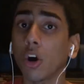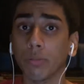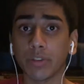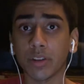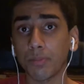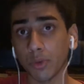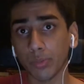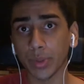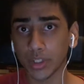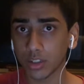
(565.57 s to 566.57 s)
opposite
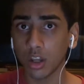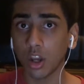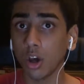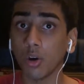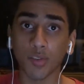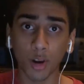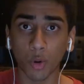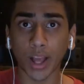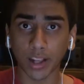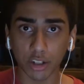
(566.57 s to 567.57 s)
purpose of a
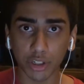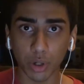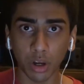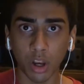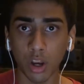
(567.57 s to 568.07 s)
low angle shot,